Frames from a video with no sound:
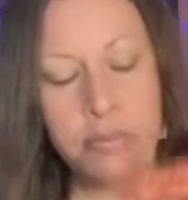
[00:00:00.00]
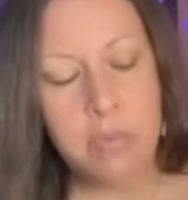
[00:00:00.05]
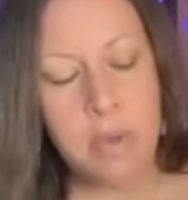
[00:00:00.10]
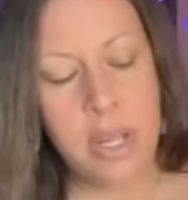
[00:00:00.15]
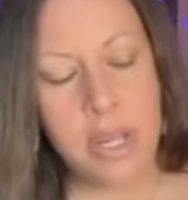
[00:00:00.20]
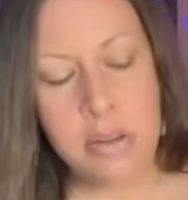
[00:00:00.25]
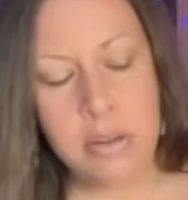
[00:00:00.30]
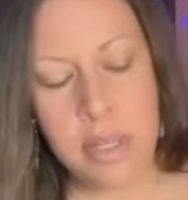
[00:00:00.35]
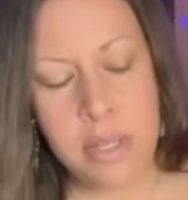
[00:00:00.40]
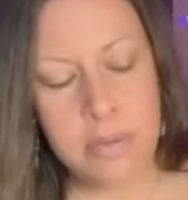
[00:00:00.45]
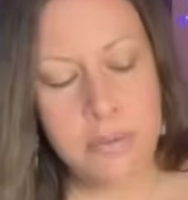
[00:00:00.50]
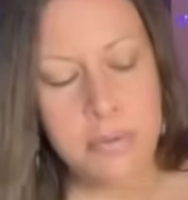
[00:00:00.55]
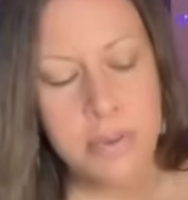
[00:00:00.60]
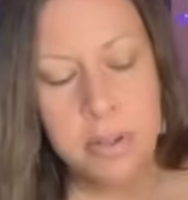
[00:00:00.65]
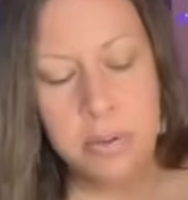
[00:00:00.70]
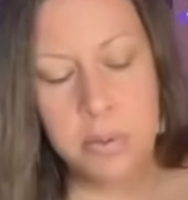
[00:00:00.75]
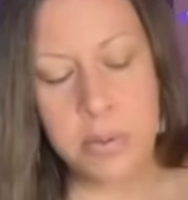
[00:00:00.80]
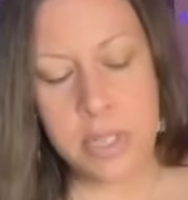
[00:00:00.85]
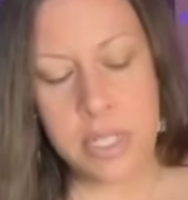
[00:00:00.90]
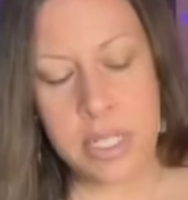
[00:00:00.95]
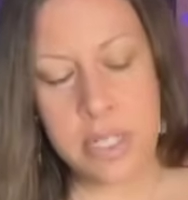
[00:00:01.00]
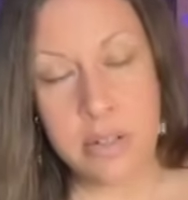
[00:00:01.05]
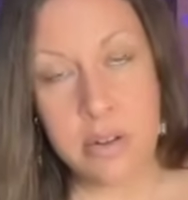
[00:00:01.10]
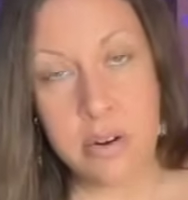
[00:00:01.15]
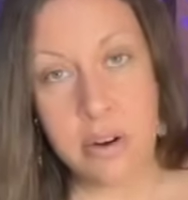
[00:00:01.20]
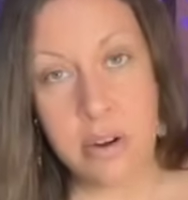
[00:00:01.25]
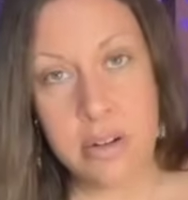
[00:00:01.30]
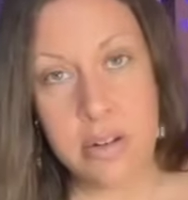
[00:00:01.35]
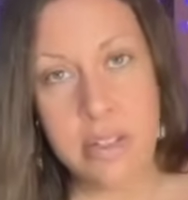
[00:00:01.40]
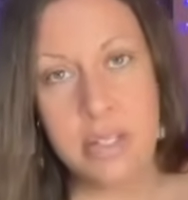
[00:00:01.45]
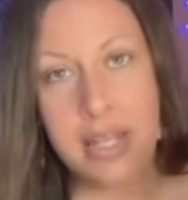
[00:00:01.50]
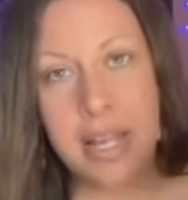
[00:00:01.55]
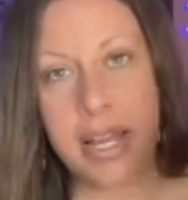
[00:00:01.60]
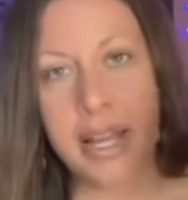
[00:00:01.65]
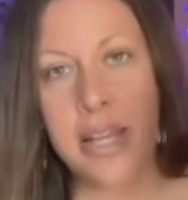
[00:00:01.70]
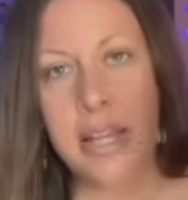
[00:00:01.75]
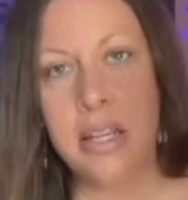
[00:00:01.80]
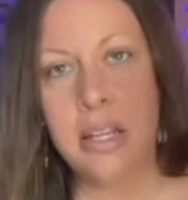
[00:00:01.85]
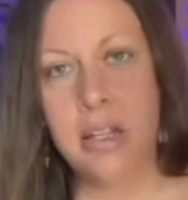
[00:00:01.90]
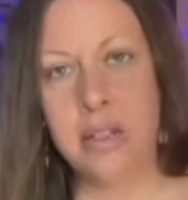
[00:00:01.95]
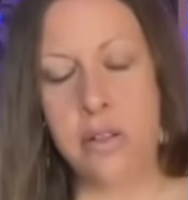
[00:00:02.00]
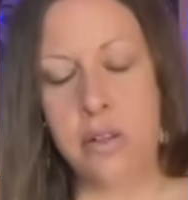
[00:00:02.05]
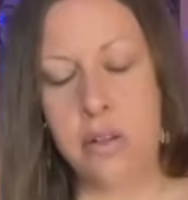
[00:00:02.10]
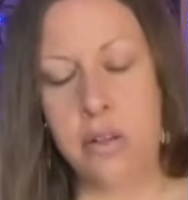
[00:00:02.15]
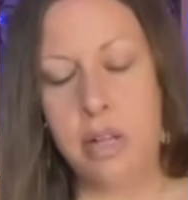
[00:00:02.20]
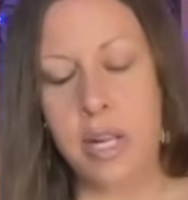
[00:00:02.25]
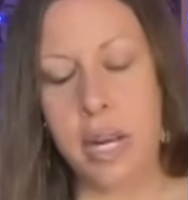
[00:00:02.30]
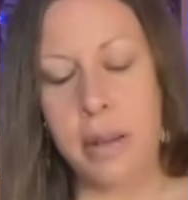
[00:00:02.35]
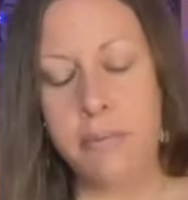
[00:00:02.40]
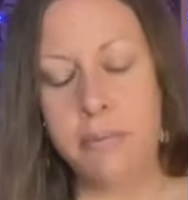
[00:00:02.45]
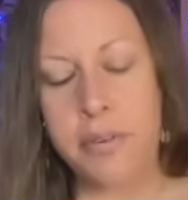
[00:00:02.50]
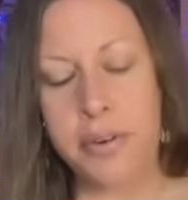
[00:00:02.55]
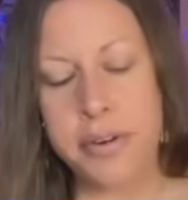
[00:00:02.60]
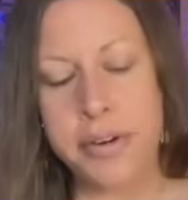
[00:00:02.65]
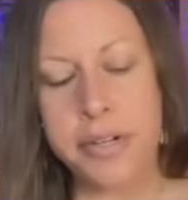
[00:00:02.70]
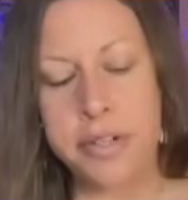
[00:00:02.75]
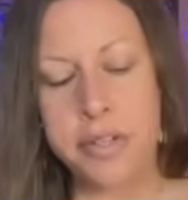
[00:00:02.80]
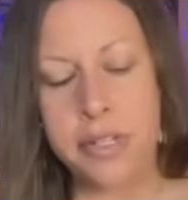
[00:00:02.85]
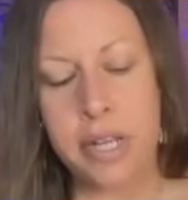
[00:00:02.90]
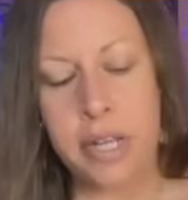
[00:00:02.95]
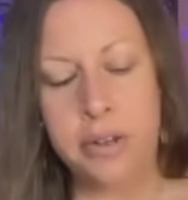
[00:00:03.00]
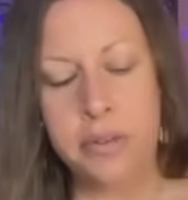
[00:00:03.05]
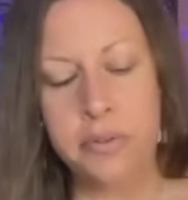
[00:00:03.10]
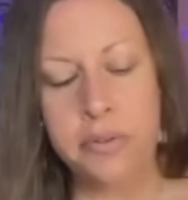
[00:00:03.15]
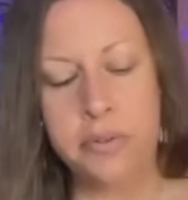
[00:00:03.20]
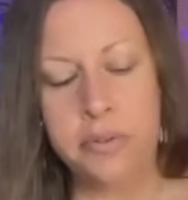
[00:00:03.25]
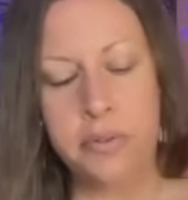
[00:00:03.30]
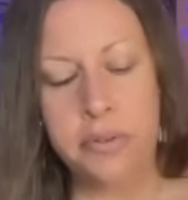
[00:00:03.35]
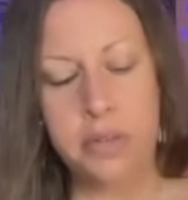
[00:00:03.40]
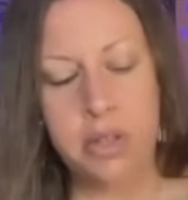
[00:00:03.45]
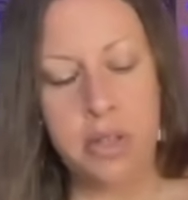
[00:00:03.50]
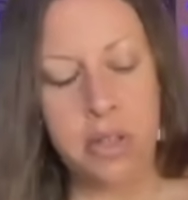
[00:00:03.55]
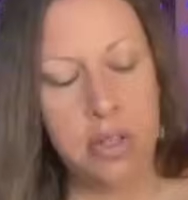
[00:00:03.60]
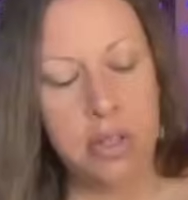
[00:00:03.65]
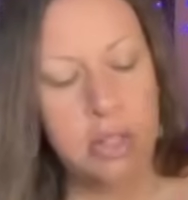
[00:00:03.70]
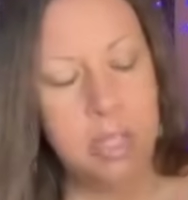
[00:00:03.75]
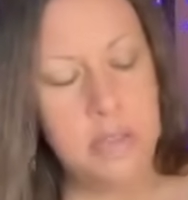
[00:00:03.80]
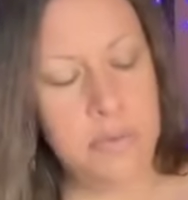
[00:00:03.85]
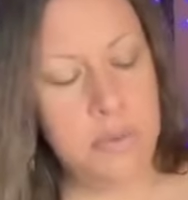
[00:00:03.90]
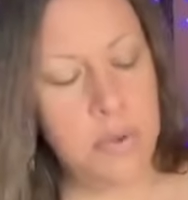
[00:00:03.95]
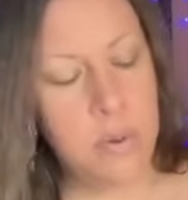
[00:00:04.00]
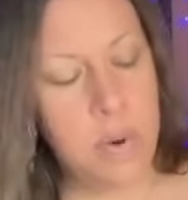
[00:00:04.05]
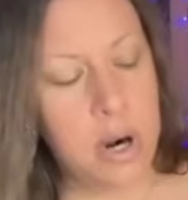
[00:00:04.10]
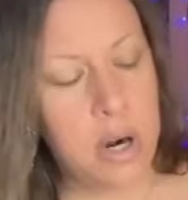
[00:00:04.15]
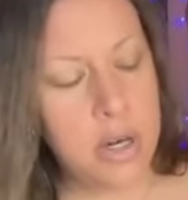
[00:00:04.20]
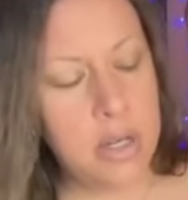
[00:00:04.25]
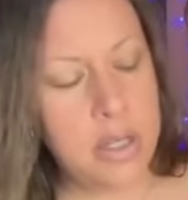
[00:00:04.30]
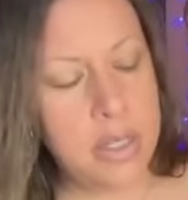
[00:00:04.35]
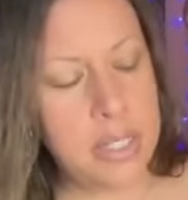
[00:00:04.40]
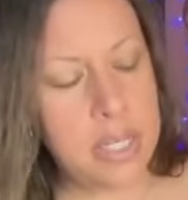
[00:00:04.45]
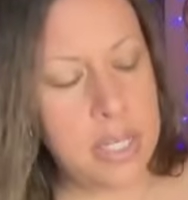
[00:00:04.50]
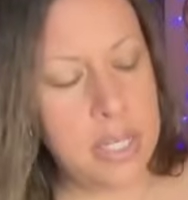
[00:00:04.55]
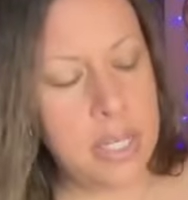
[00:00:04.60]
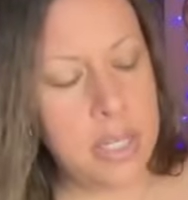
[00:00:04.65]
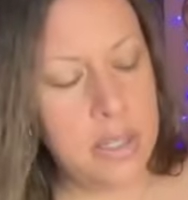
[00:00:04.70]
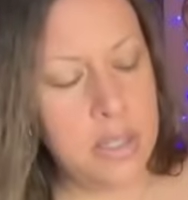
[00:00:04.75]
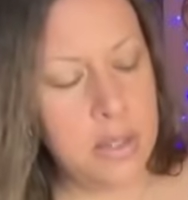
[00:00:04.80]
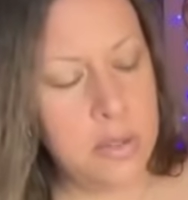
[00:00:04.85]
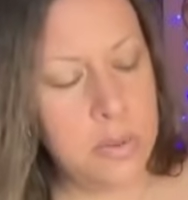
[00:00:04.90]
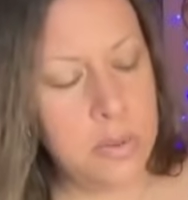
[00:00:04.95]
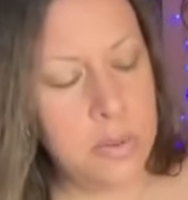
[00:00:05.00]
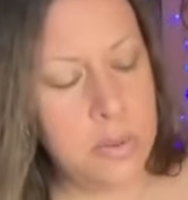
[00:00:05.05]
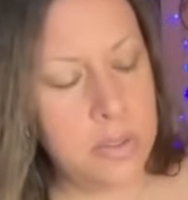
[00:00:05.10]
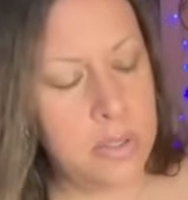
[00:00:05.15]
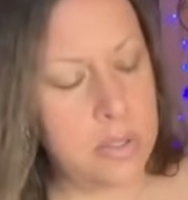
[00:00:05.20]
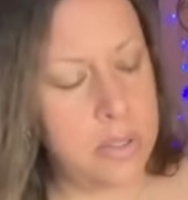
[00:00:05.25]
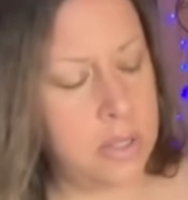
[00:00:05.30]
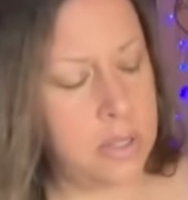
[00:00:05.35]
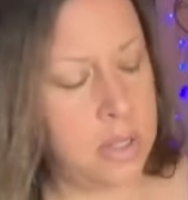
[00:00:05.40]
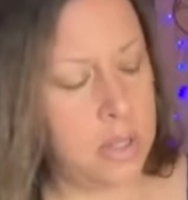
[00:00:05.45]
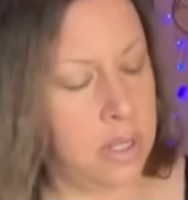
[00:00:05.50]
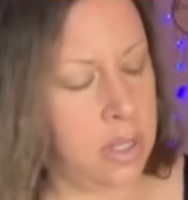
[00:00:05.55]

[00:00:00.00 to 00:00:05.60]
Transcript: I don't give a fuck what these cards say. Look it up for yourself if you are seeing those.